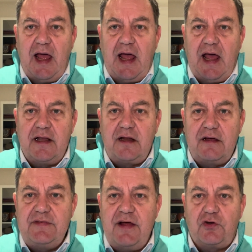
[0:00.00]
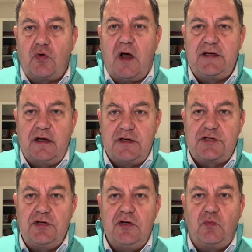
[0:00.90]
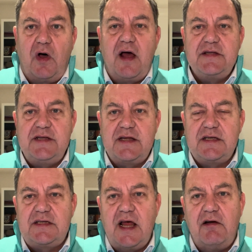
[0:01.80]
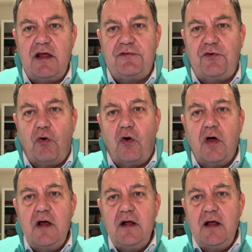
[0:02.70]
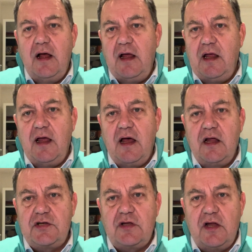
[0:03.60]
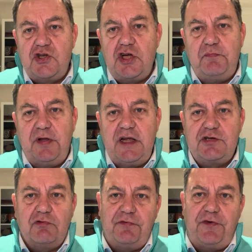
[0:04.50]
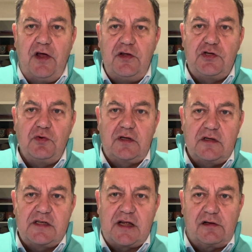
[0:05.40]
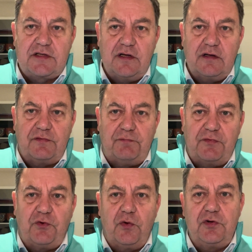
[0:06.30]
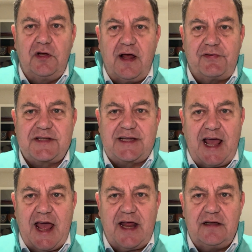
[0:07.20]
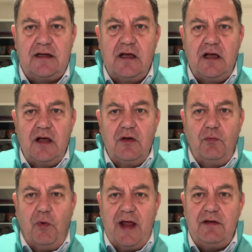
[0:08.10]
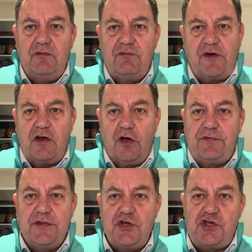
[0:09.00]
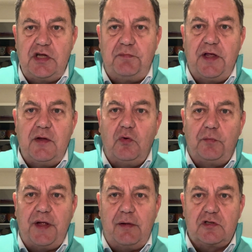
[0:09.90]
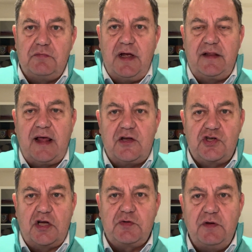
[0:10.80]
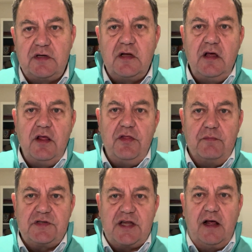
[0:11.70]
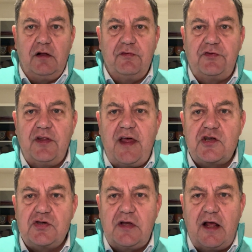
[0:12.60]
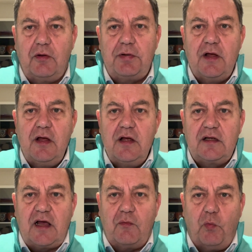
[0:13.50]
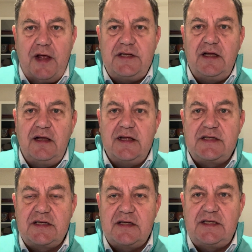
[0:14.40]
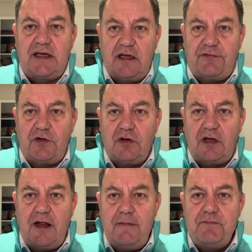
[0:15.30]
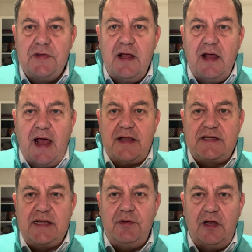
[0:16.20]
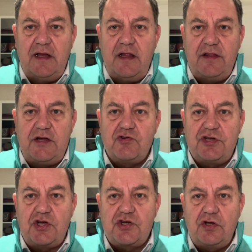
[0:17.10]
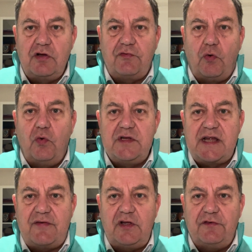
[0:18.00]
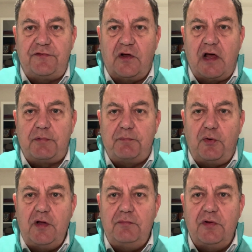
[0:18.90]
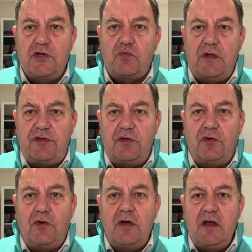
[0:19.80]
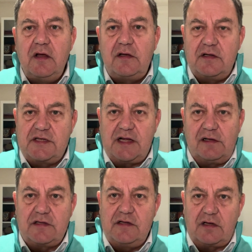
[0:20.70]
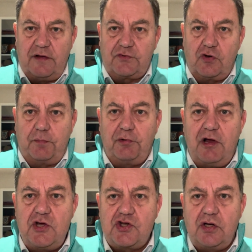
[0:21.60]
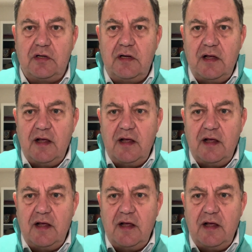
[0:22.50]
And I've never quite understood why it's necessary for a GP to refer you to a consultant before you can have a scan, when very often the GP will be able to make that judgment themselves. And that should help cut waiting lists significantly. And similarly, the tradition of always having a follow-up appointment with your consultant after an operation,